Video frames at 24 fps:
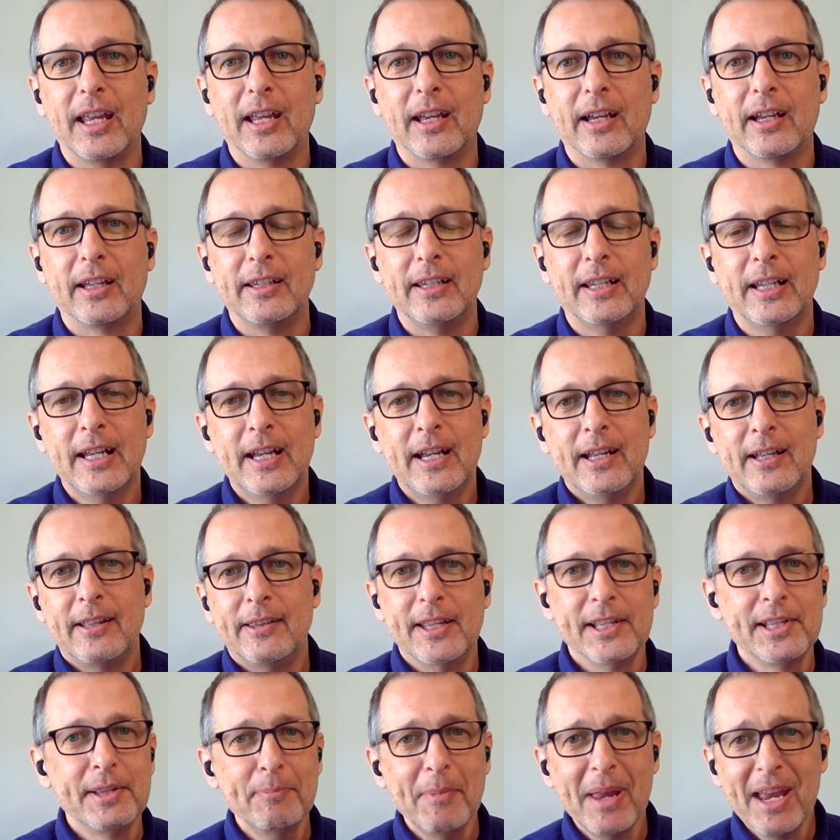And
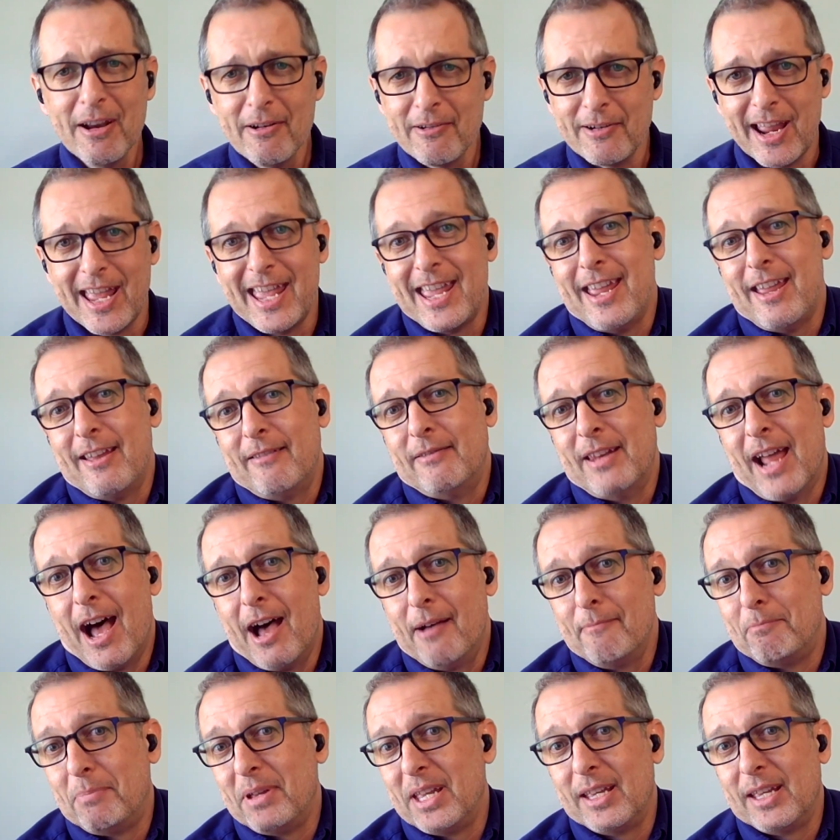this may or may
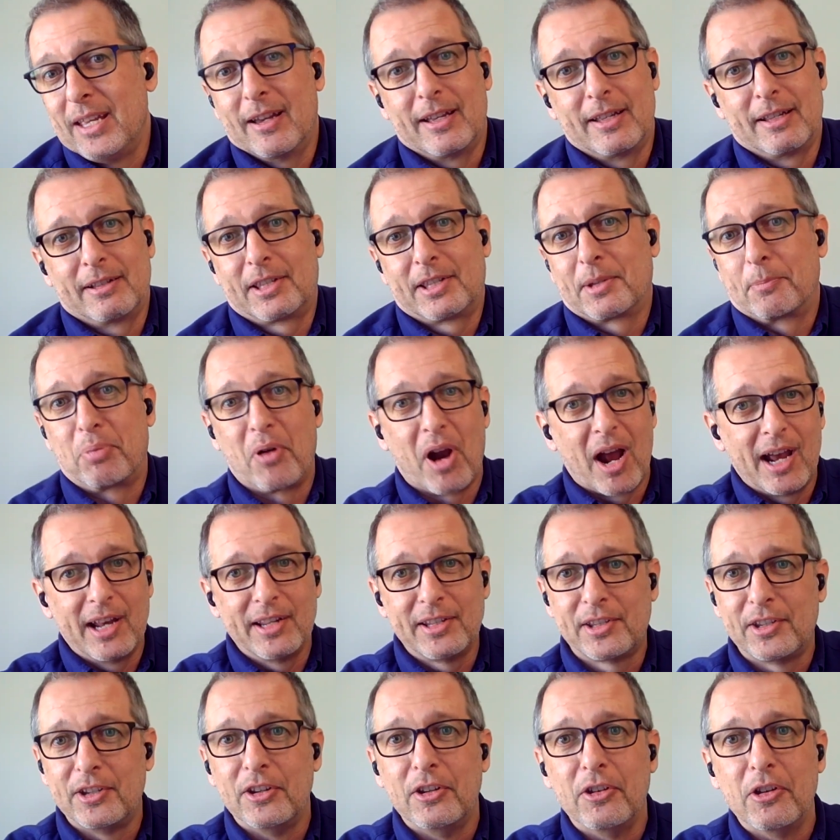not be a
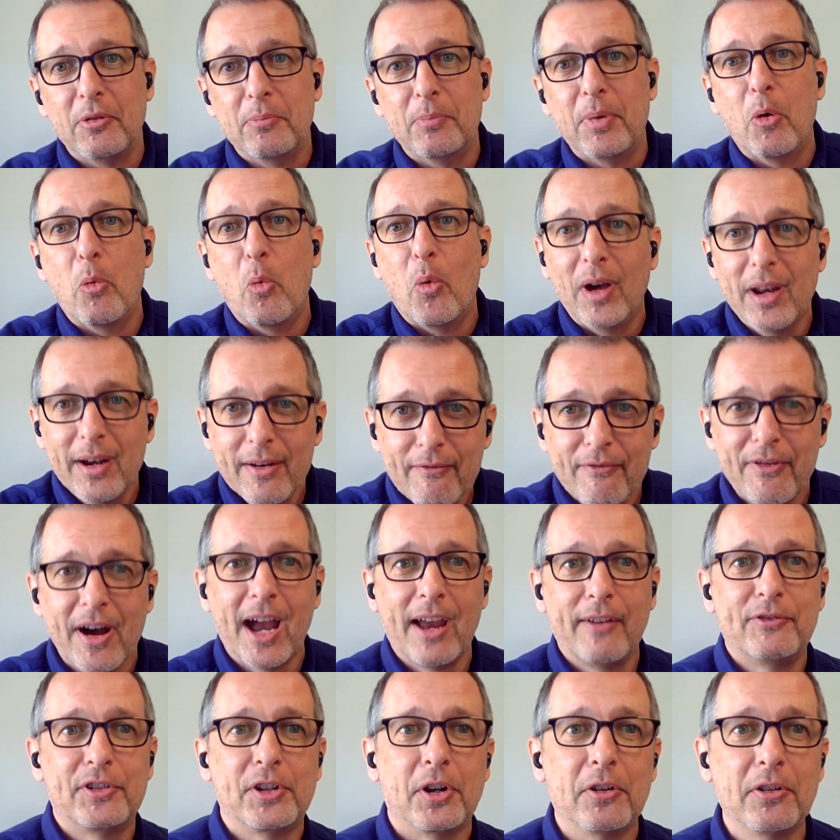surprise to you, but 1 in
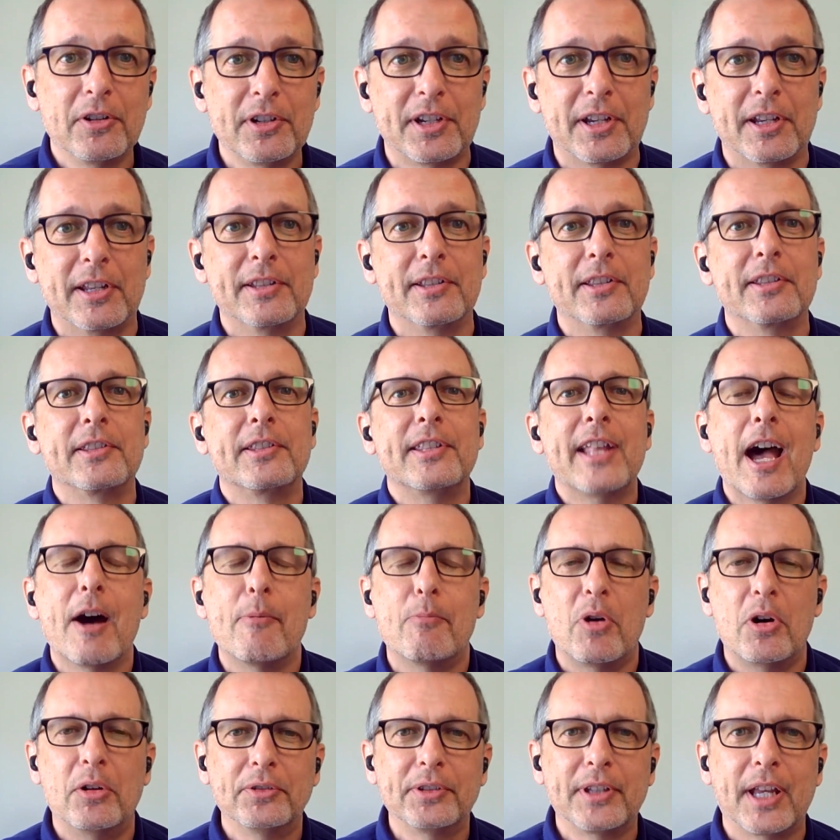5 churches is
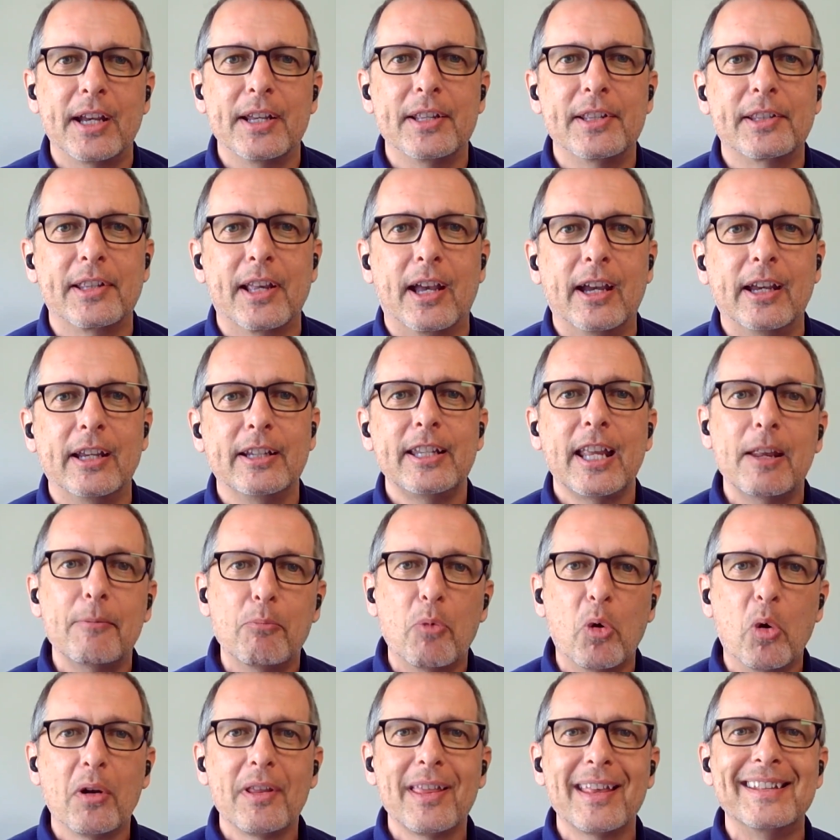now multi-site,
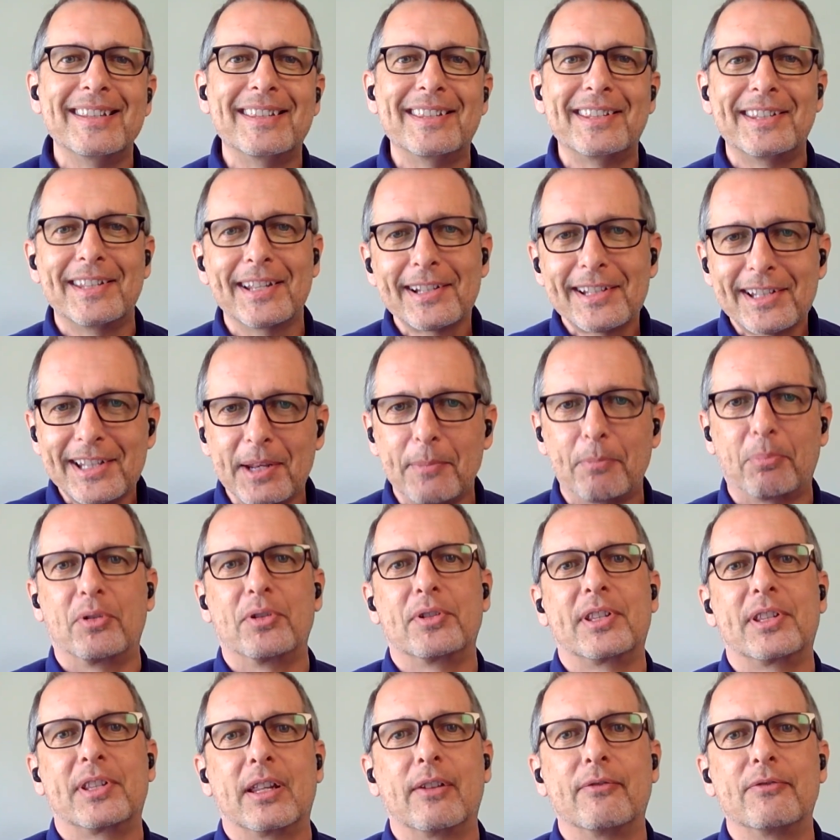and more than
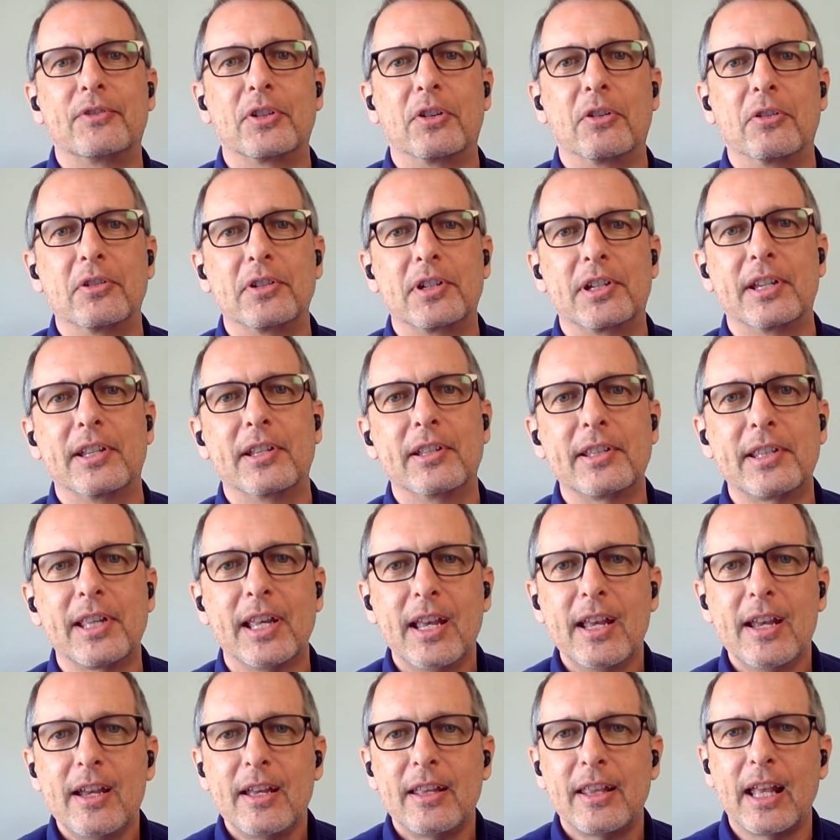60% of
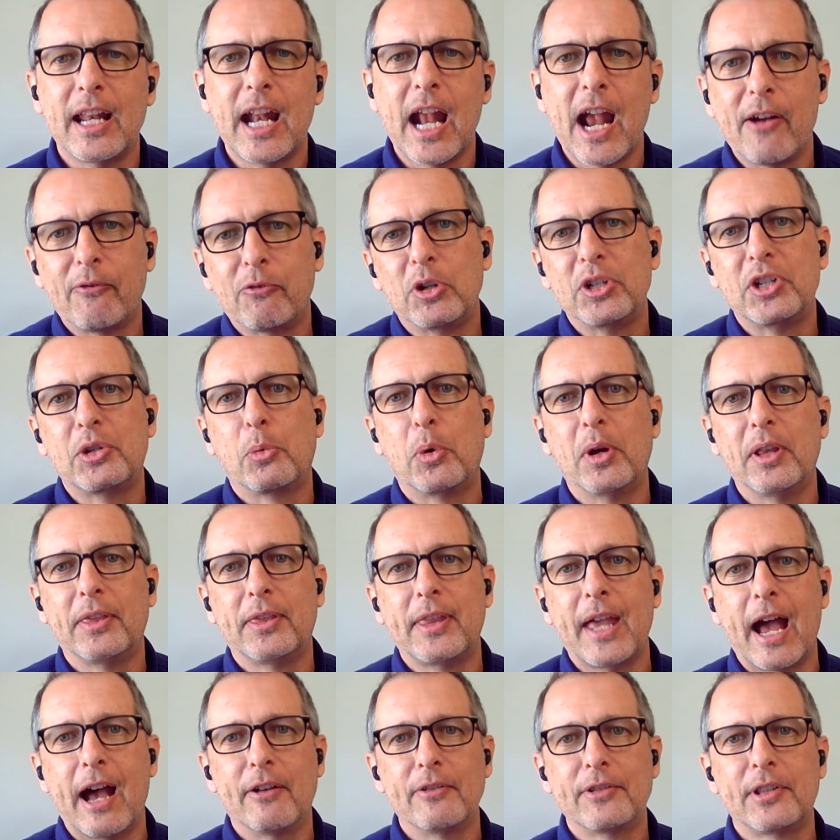churches that average
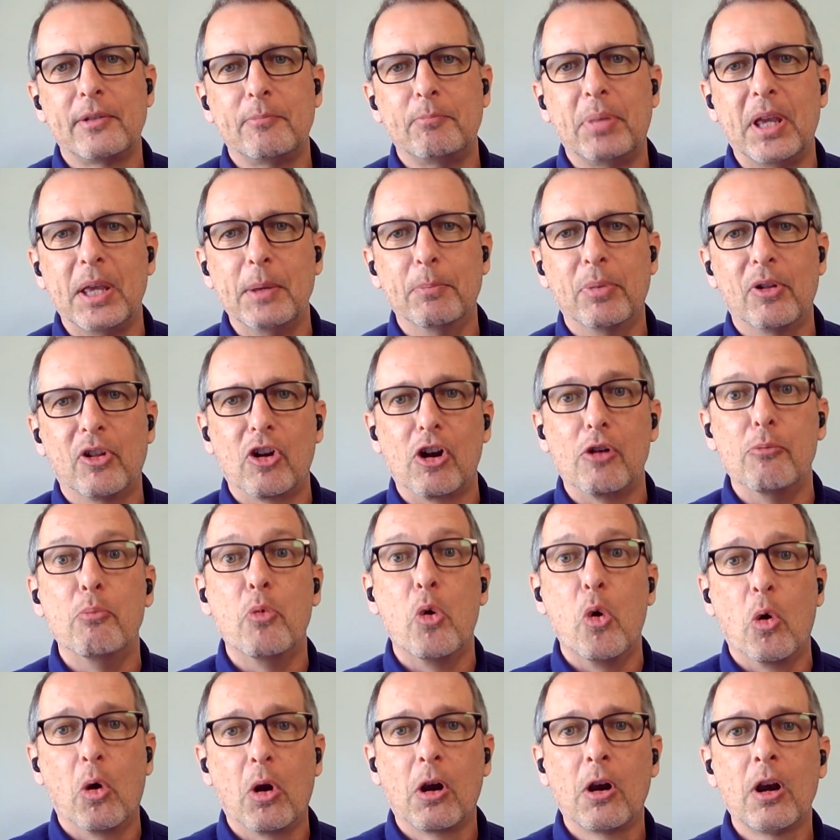1,000 people or
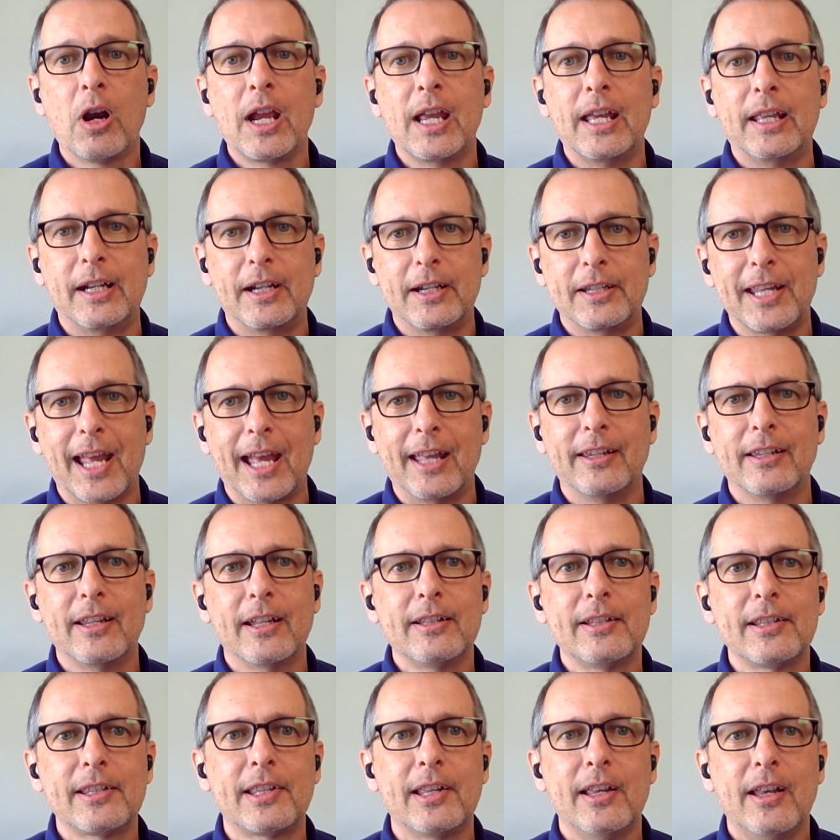more in
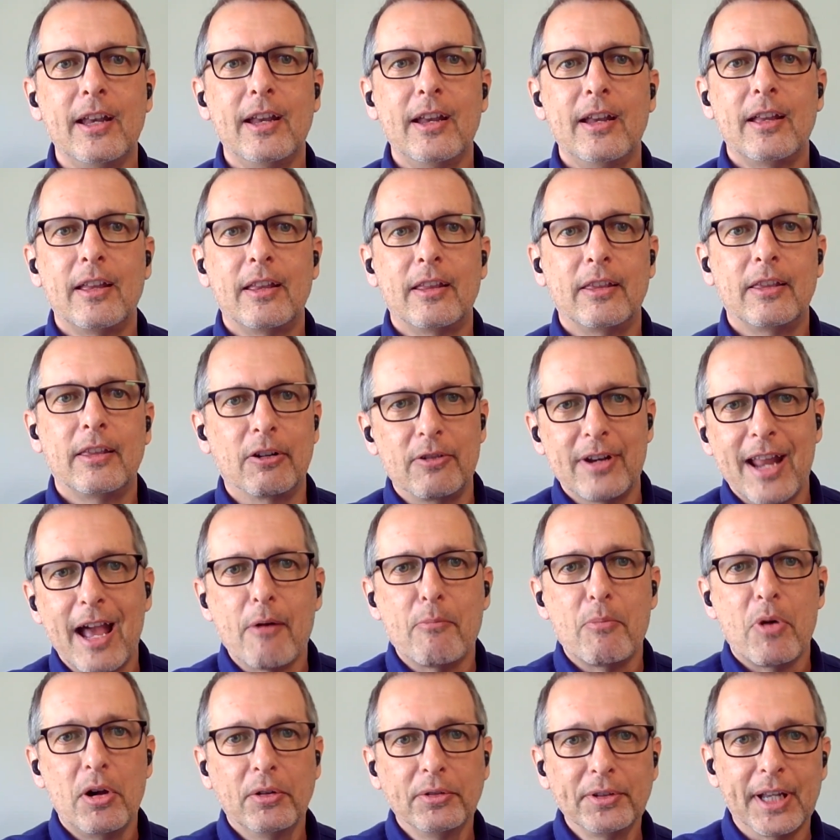attendance, they're
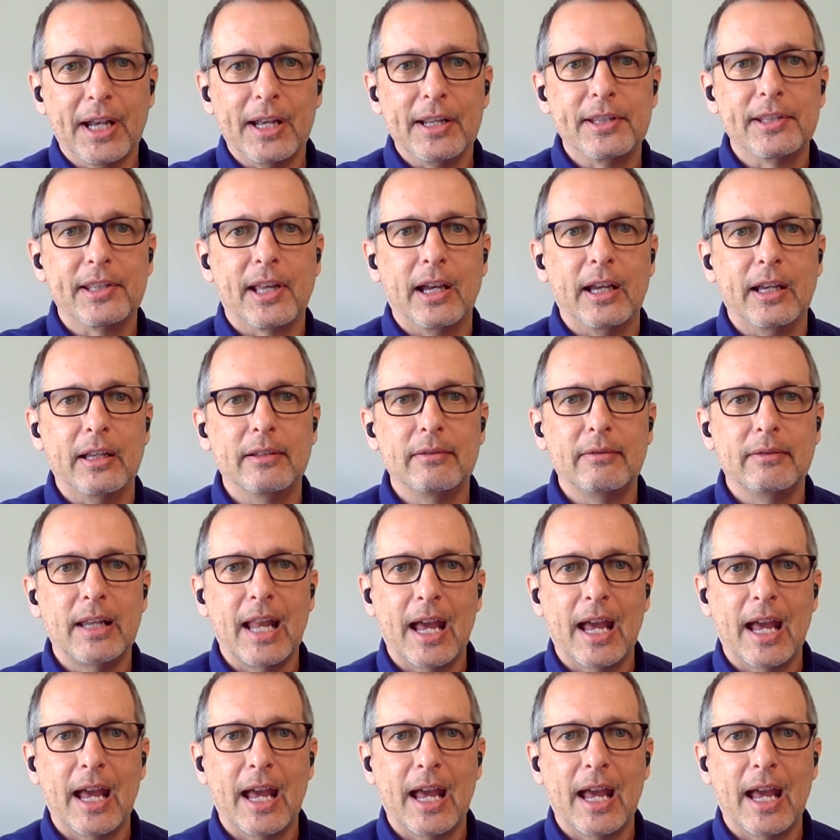now multi-site.